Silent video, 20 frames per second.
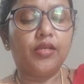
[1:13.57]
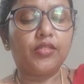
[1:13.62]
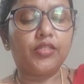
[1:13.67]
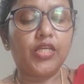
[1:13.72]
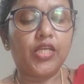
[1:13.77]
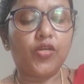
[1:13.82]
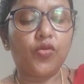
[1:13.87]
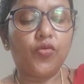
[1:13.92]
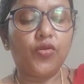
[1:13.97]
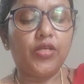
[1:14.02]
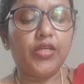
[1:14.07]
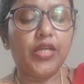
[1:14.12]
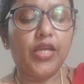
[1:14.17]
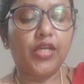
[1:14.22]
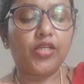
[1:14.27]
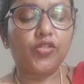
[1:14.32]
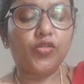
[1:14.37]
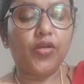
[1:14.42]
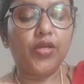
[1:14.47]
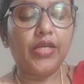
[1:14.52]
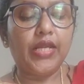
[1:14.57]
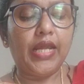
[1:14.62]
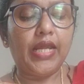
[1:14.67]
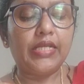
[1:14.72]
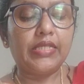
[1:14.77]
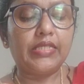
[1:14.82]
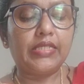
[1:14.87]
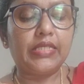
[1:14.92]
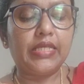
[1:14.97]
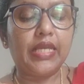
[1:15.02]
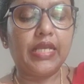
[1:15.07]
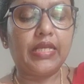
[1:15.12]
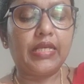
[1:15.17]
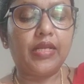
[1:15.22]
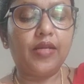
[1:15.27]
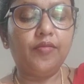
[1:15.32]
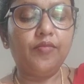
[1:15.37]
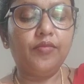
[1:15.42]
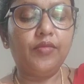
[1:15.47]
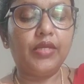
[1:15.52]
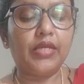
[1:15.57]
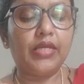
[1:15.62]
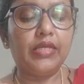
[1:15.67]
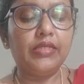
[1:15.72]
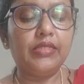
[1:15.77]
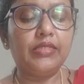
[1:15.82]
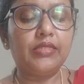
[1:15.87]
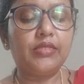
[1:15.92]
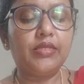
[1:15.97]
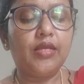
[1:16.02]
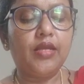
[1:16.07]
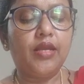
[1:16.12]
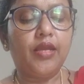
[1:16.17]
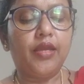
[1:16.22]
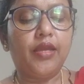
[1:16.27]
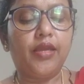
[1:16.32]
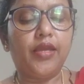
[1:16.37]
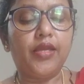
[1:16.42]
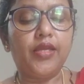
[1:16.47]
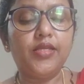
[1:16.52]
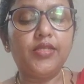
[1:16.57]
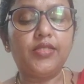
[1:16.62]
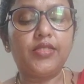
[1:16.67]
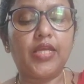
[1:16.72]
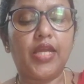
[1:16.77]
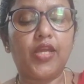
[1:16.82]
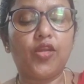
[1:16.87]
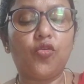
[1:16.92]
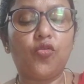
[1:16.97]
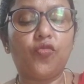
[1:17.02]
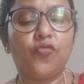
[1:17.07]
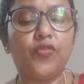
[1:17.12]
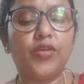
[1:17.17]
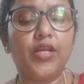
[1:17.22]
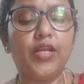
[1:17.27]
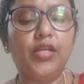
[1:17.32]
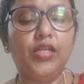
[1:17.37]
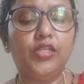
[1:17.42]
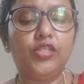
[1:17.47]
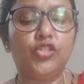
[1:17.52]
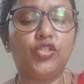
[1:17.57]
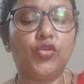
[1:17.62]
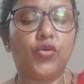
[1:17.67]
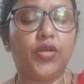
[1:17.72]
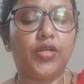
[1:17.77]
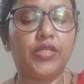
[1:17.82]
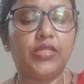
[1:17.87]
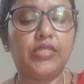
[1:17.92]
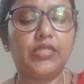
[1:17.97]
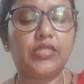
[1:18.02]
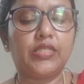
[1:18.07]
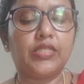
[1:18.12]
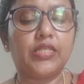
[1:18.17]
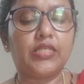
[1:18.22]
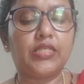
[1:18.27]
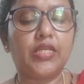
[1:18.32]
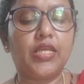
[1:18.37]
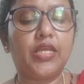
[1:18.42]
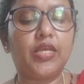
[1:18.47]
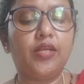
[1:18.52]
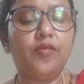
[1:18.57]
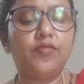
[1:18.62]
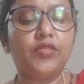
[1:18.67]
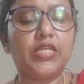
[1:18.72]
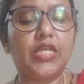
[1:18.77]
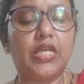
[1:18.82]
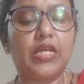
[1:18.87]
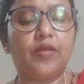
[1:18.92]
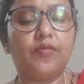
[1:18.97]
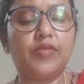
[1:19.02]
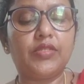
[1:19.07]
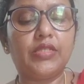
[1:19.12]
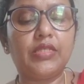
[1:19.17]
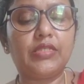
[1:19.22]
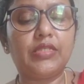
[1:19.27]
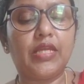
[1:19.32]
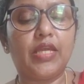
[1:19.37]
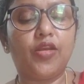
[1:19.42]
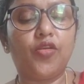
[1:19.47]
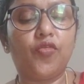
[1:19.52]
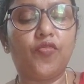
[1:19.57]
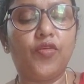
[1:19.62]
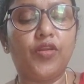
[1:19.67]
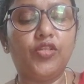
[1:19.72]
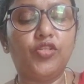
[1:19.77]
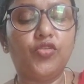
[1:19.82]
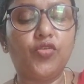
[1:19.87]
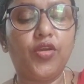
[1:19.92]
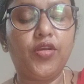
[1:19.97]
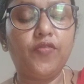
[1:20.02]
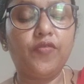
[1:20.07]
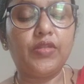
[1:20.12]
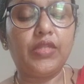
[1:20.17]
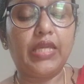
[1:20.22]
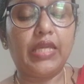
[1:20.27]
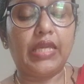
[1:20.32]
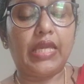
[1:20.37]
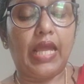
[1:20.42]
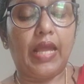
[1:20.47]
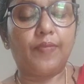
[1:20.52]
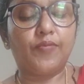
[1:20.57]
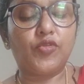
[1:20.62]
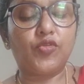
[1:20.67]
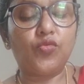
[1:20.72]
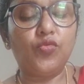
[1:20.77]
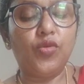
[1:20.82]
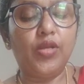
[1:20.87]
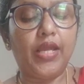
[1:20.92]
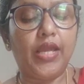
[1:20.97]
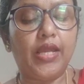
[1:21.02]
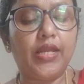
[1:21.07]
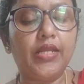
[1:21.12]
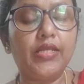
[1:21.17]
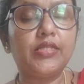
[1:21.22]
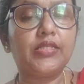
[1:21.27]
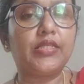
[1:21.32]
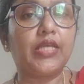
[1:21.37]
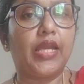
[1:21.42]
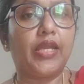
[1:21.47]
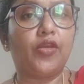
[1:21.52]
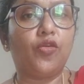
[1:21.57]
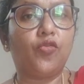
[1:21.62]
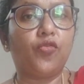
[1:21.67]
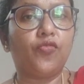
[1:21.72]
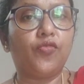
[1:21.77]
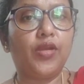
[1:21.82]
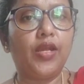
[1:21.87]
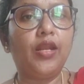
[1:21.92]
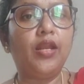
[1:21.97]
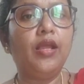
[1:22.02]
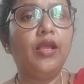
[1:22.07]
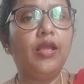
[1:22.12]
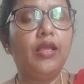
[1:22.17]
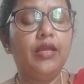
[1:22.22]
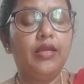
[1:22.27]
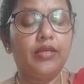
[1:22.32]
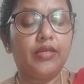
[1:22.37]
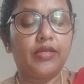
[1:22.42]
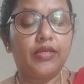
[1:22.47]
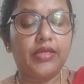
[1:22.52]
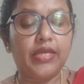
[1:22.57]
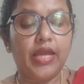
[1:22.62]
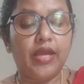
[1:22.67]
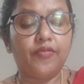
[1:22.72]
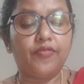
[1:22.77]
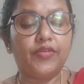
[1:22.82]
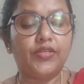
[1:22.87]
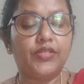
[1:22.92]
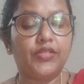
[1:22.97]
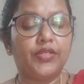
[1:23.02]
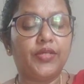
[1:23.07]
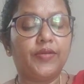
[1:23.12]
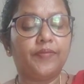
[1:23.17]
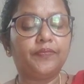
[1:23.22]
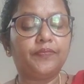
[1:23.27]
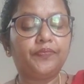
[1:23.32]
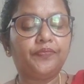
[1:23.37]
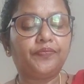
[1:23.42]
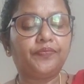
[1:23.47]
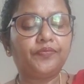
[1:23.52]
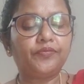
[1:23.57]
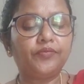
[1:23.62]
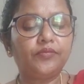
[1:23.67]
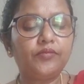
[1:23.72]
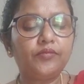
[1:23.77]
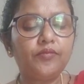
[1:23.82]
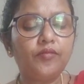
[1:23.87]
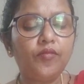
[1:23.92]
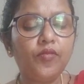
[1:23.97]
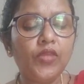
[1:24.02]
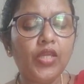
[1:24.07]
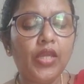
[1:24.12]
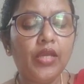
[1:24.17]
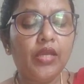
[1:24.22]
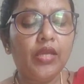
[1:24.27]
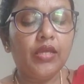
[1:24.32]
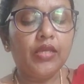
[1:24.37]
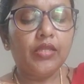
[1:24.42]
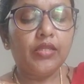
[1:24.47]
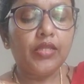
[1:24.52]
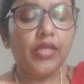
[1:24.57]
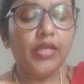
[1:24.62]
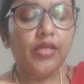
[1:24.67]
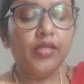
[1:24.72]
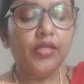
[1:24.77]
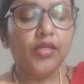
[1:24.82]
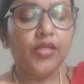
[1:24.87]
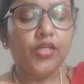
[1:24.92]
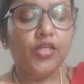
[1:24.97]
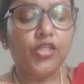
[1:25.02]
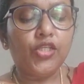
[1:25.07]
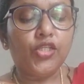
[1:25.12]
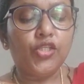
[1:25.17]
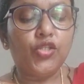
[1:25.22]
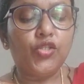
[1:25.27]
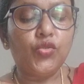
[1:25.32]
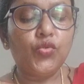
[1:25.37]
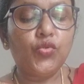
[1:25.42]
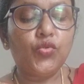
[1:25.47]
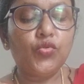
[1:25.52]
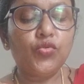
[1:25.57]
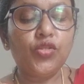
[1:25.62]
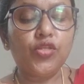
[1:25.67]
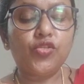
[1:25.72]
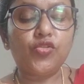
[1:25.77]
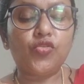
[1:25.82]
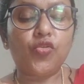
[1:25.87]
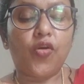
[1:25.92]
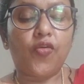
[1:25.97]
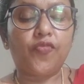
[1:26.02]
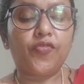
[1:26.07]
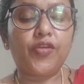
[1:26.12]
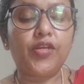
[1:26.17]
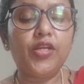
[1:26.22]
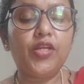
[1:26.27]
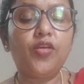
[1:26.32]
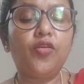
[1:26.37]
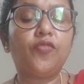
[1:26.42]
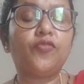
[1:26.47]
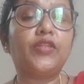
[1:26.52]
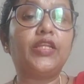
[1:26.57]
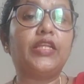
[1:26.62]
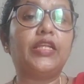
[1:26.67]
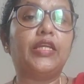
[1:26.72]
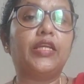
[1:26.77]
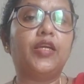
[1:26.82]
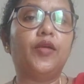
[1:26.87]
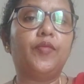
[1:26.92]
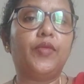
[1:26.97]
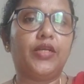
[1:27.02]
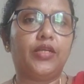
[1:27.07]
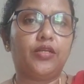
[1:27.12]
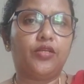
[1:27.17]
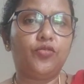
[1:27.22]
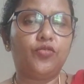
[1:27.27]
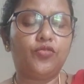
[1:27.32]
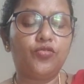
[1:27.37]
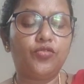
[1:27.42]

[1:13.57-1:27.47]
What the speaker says: sacroiliac joint, and sacrum is a synovial joint. This is a sacrum is a synovial joint with a capsule and a synovial cavity. Then due to the softening of the ligament